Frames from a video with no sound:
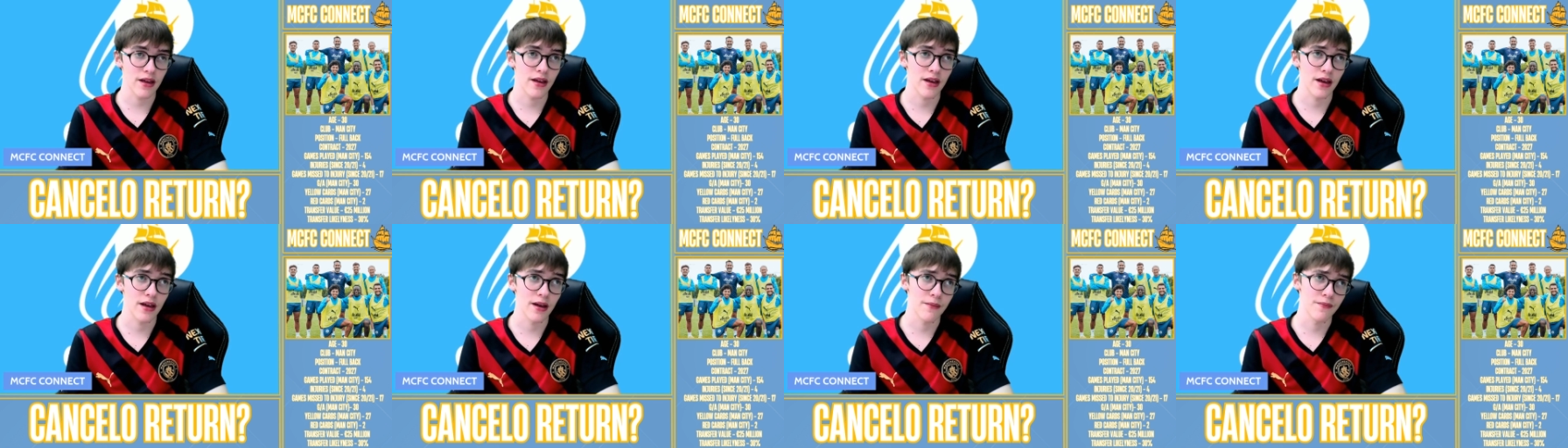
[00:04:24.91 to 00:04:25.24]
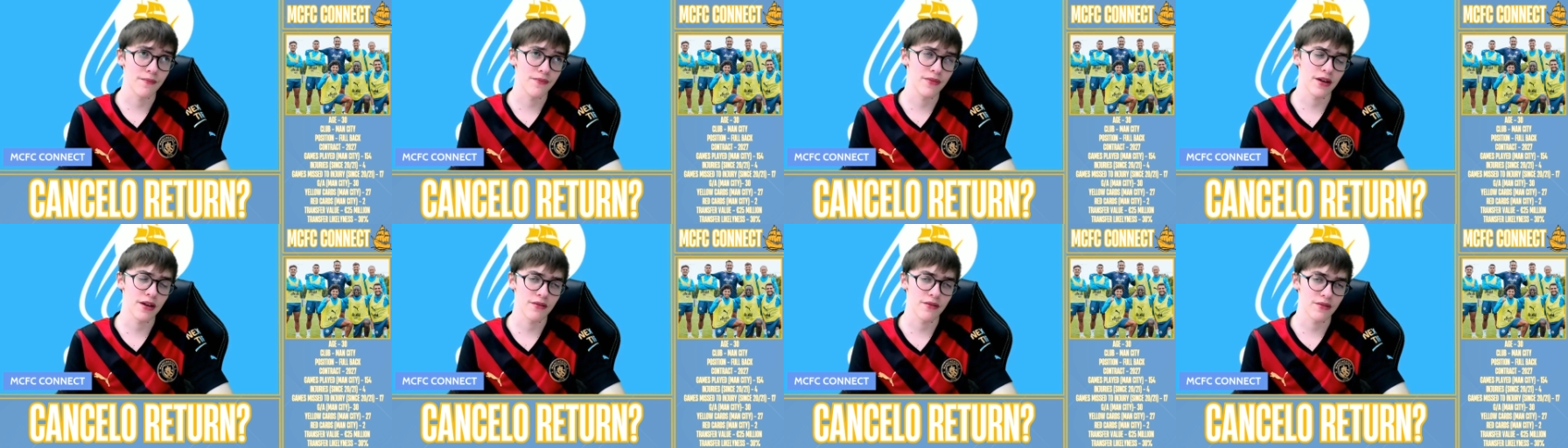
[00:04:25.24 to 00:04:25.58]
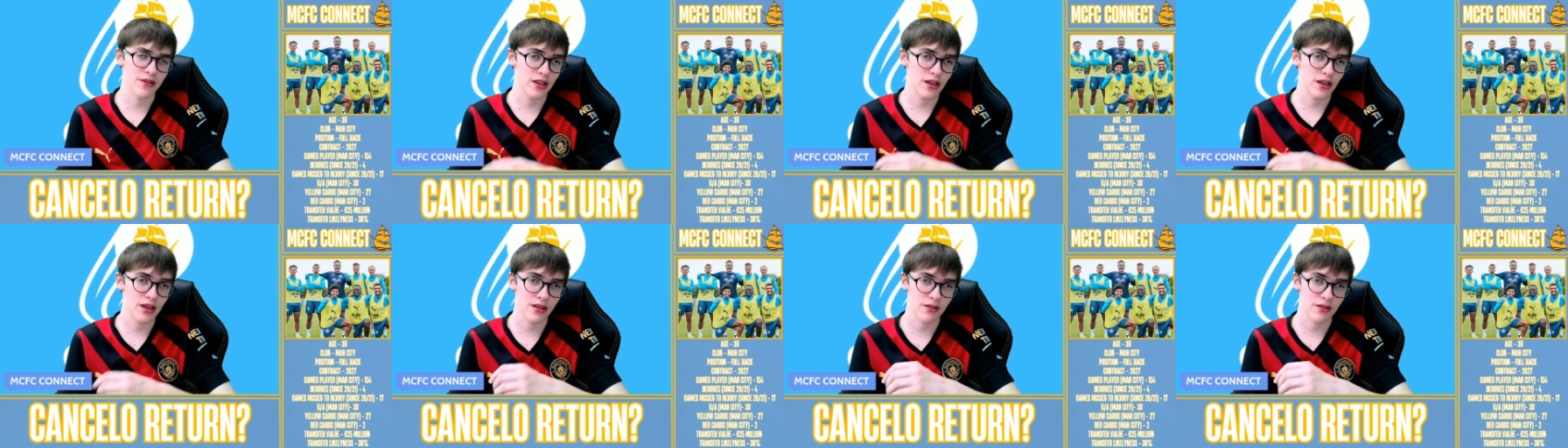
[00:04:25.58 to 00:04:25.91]
um, no,
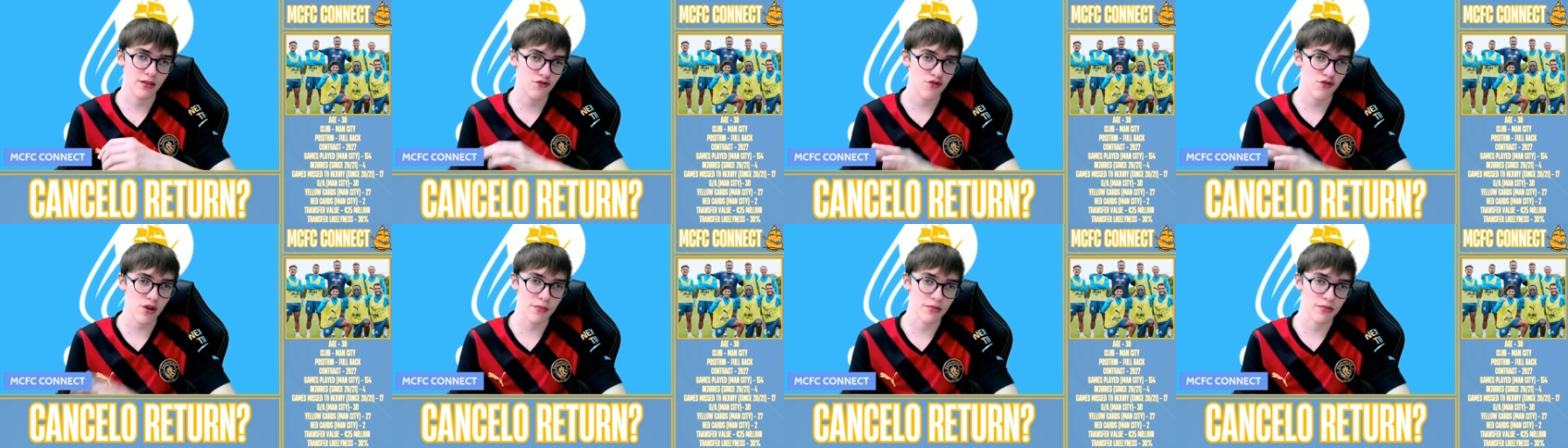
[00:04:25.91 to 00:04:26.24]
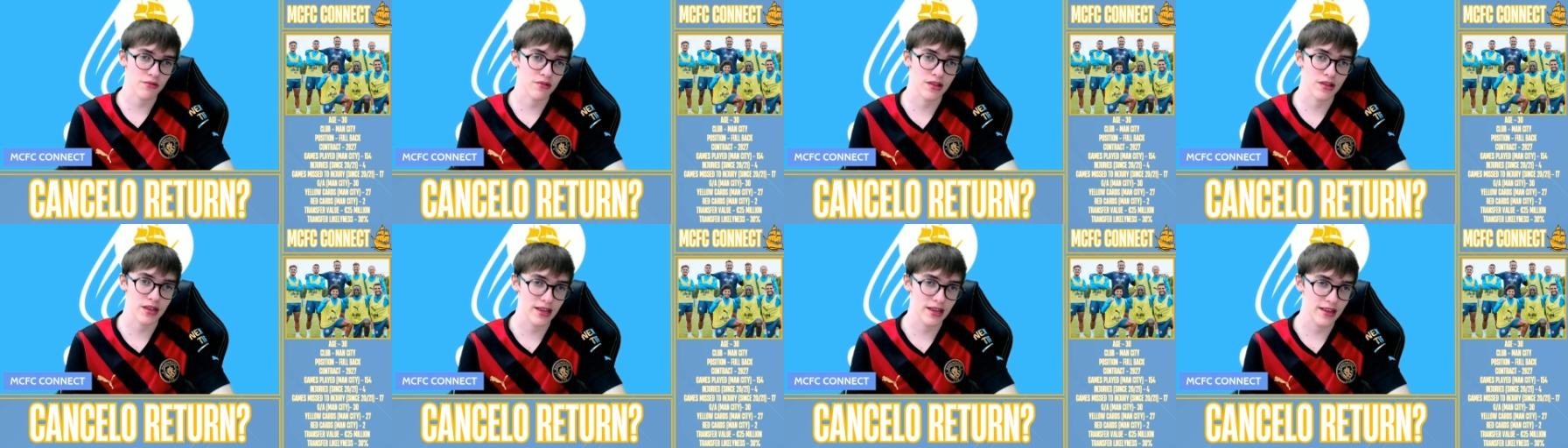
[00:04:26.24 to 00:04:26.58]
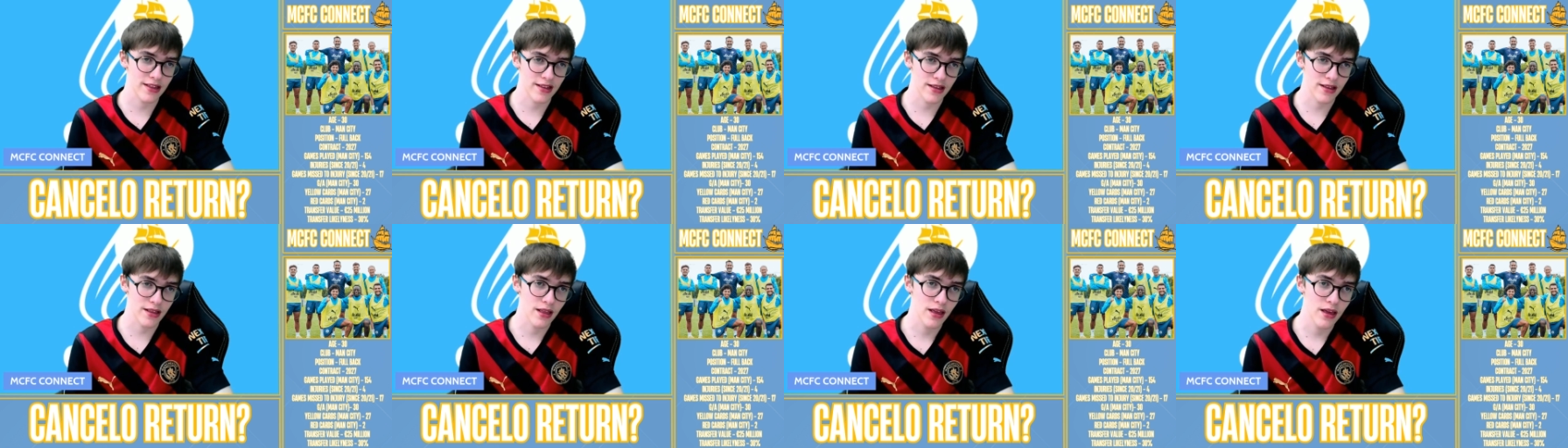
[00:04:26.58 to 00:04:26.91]
in the treble
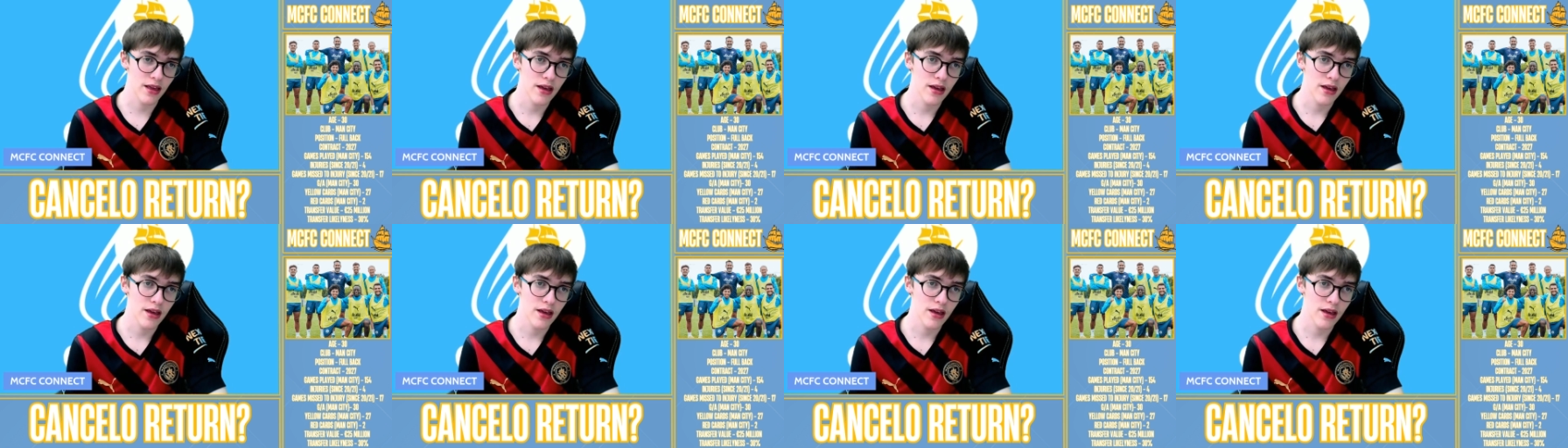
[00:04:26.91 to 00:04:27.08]
season